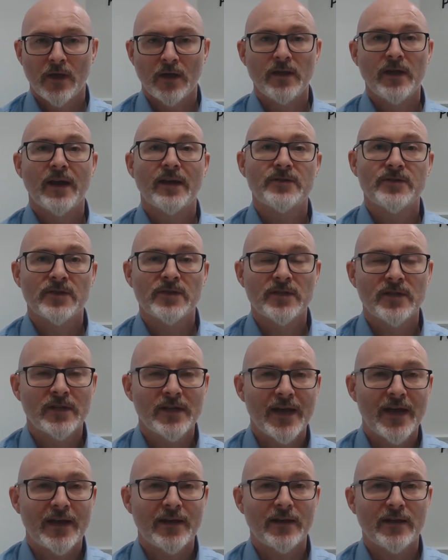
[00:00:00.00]
And the answer to
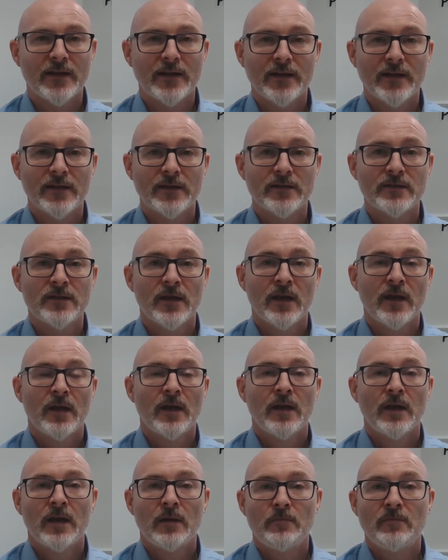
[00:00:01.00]
that is
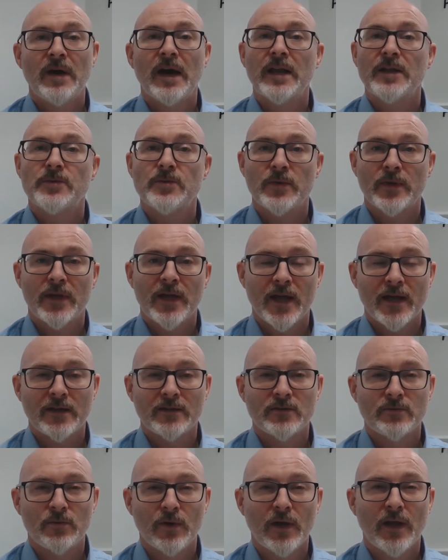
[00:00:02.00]
management
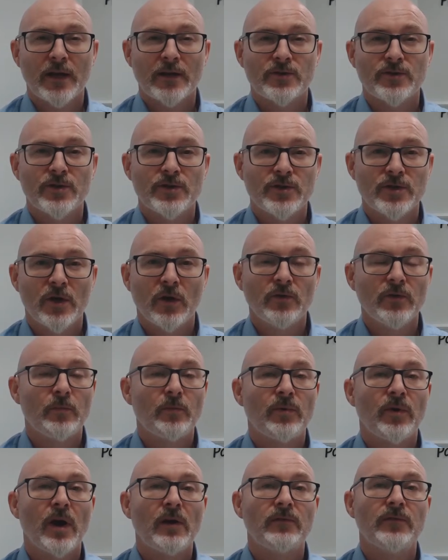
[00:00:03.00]
accounts will actually show the
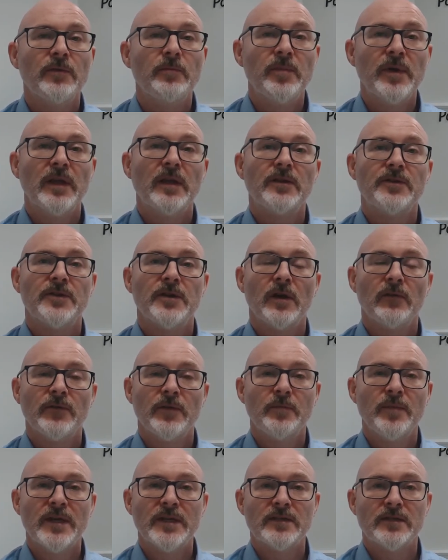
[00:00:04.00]
profitability of
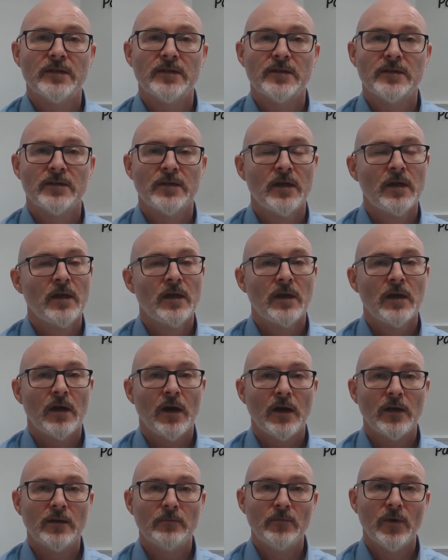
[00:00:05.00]
the business
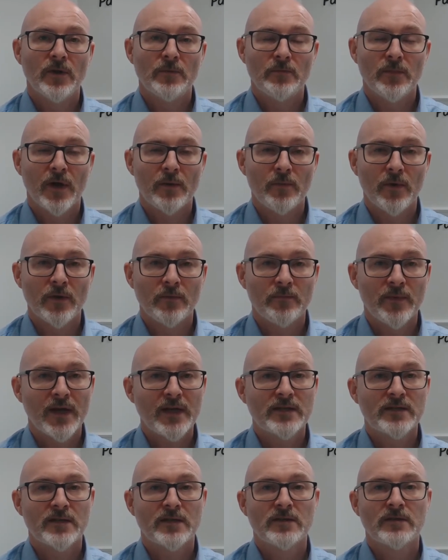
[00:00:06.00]
on a month-by-month
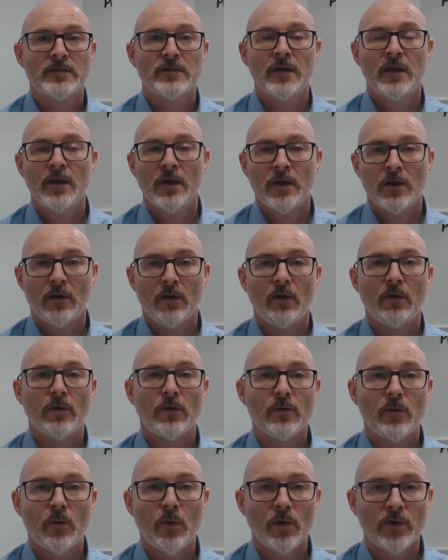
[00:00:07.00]
basis,
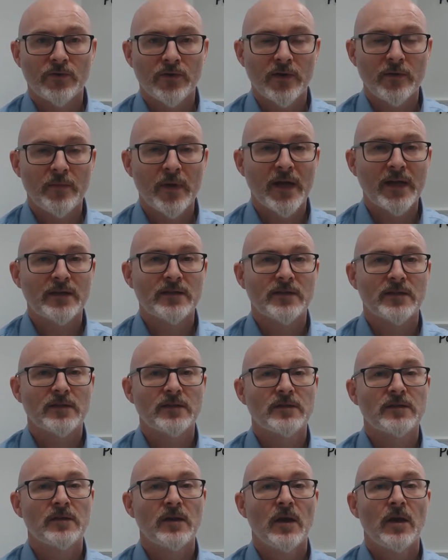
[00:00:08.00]
or a quarterly
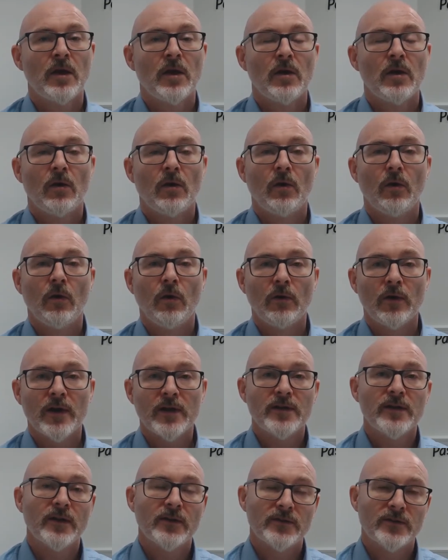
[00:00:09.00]
basis, or
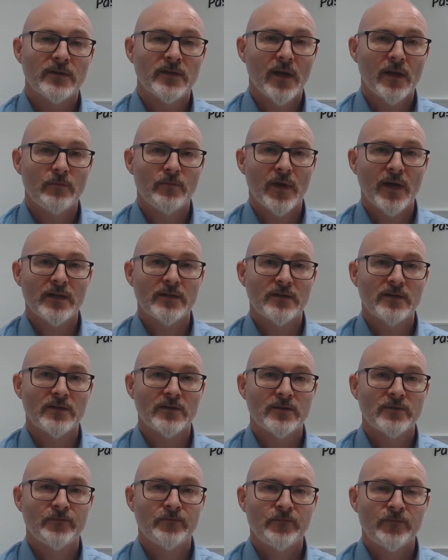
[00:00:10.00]
a year-to-date
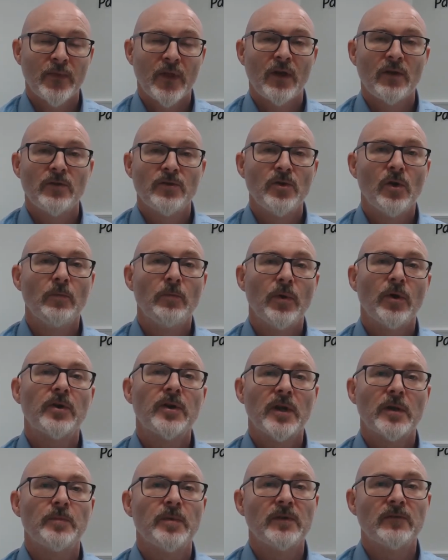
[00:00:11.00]
basis. Your
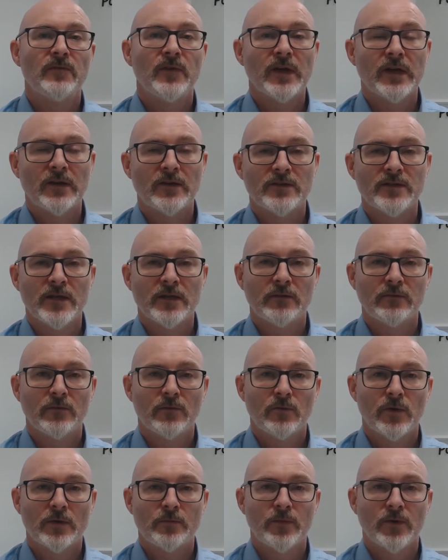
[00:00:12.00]
bookkeeping figures in
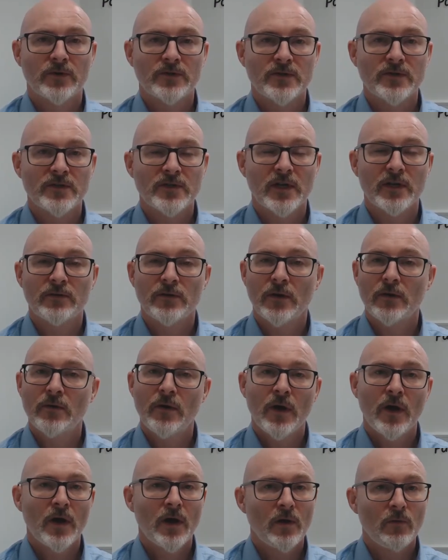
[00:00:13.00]
QuickBooks and
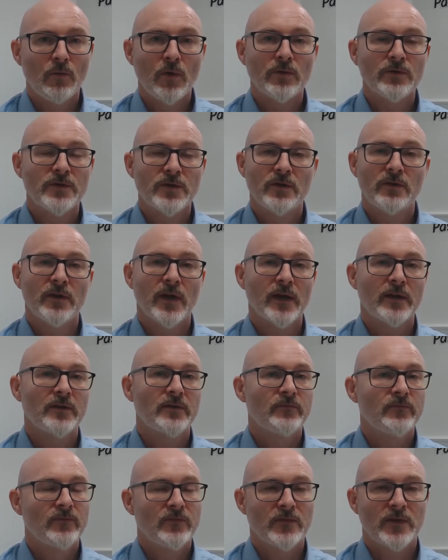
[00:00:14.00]
Xero won't do that.
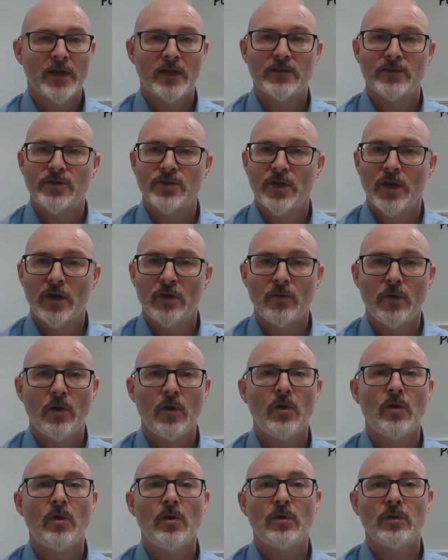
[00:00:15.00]
They'll show
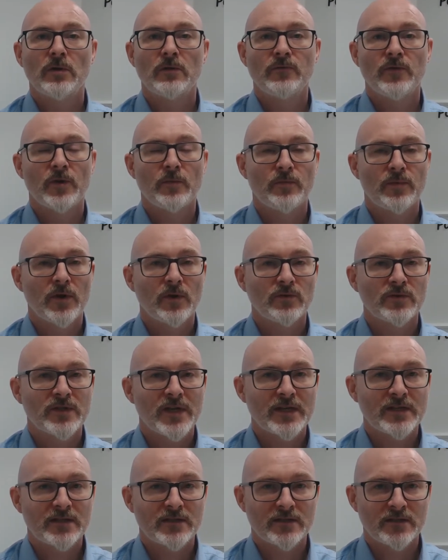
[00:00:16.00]
all of your
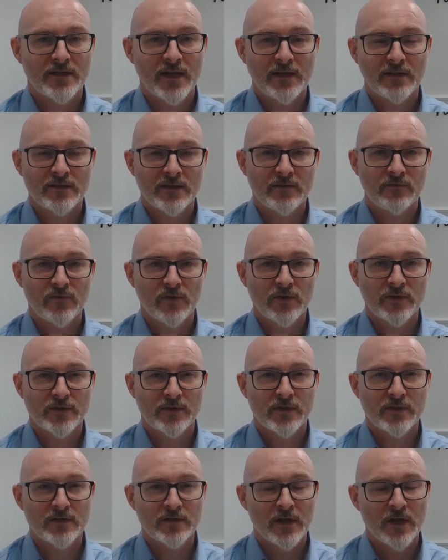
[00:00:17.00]
processed sales
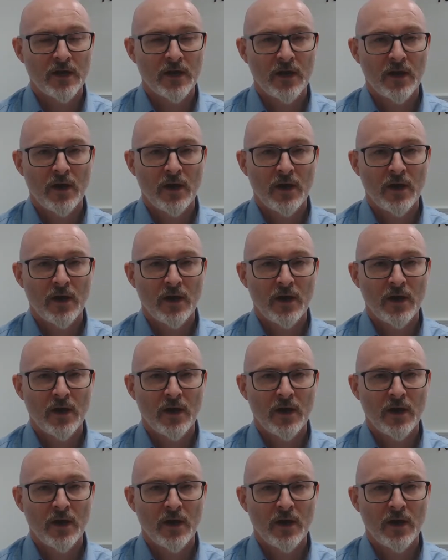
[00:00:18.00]
invoices,